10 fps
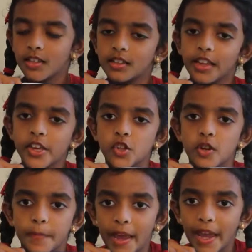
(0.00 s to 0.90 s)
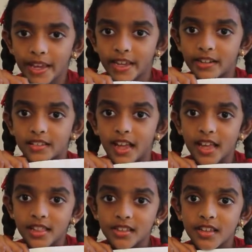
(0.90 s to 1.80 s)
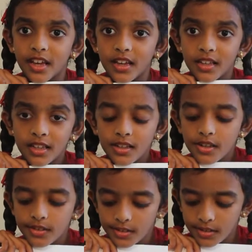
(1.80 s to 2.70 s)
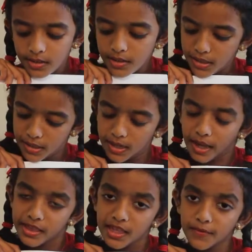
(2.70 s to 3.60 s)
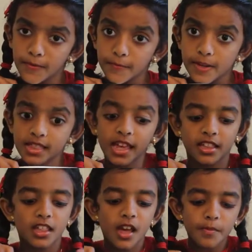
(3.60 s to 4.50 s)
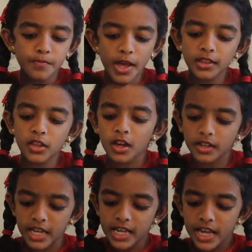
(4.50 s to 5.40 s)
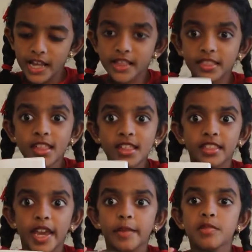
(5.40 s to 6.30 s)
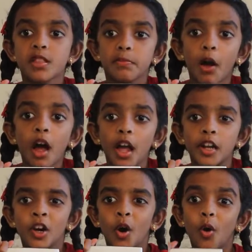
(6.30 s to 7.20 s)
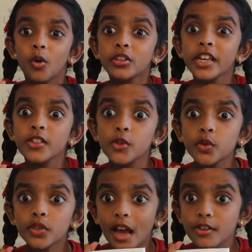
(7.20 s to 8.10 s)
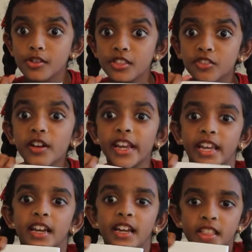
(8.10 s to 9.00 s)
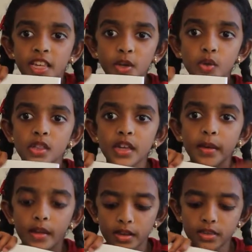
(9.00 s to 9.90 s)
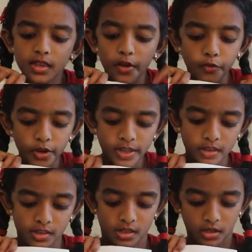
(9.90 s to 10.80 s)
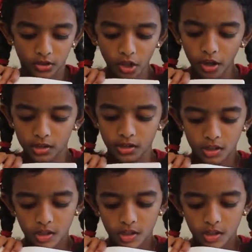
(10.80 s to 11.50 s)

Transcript: Glacier Bay in Alaska in, in 1956. But look, it's the same spot, only in 2003. Do you see a, a difference? Look,